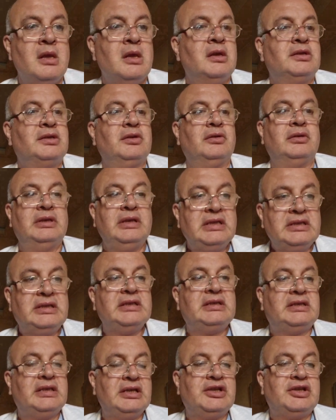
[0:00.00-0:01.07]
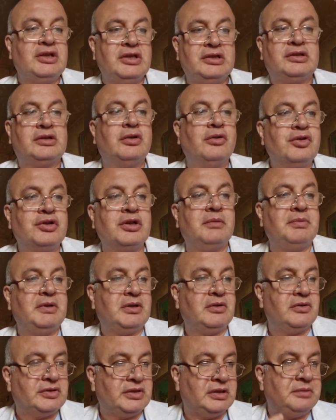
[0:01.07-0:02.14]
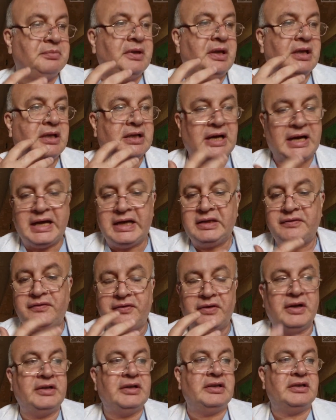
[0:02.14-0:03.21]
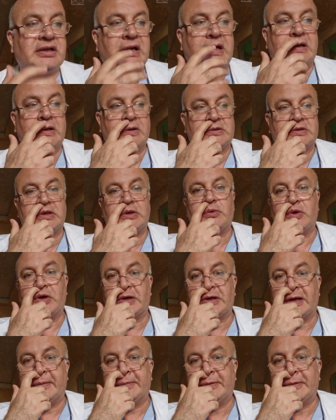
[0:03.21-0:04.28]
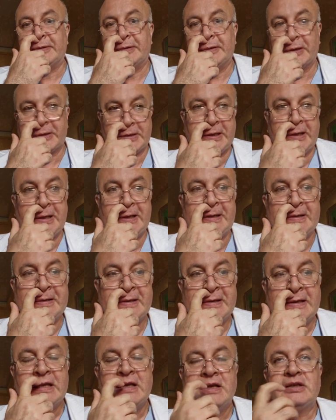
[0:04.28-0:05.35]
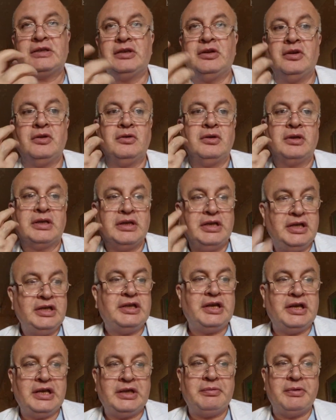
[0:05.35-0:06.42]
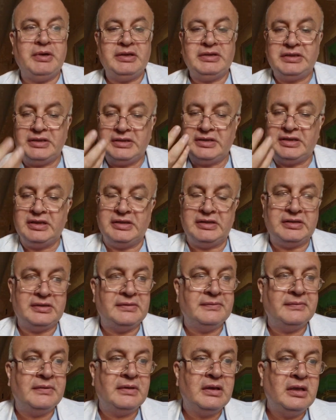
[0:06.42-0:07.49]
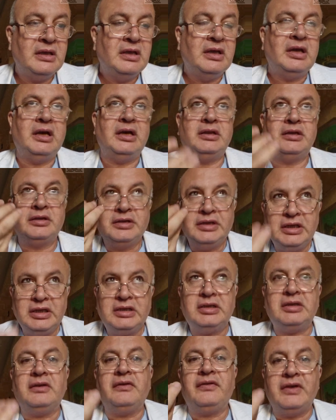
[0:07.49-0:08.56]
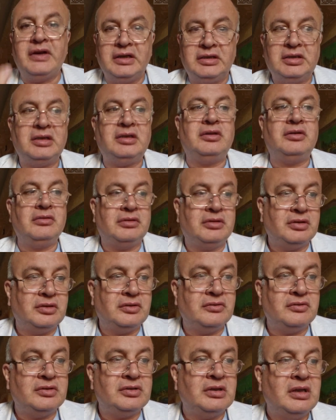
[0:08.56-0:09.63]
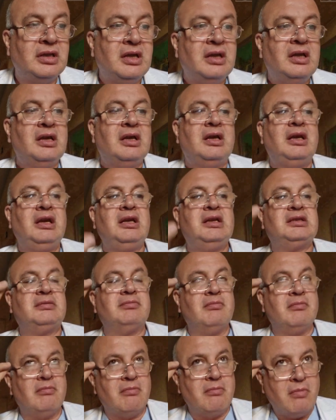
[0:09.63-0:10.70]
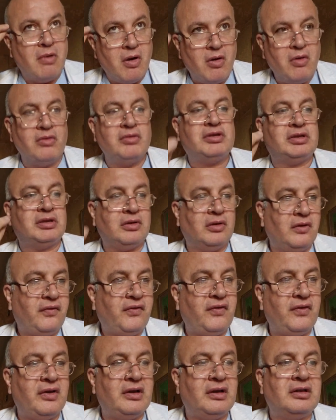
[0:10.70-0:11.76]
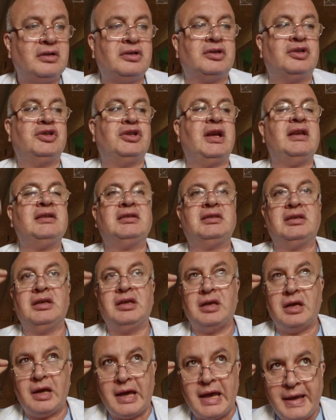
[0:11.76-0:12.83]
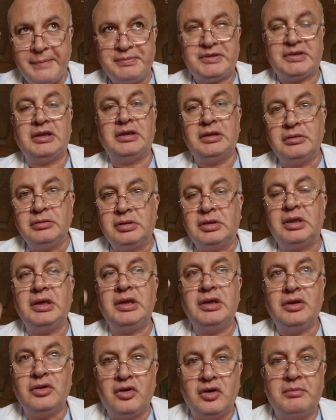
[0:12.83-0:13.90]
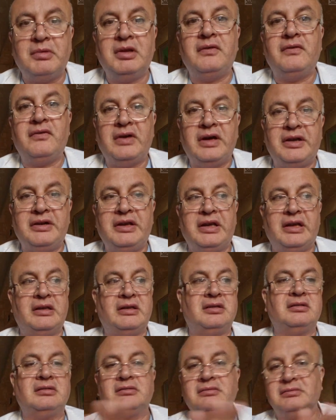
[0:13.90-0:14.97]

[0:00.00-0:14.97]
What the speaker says: So this distinction is crucial because it may guide further diagnostic workup. Okay? So key takeaways is this. A retroverted uterus is most often just an absolutely normal variant.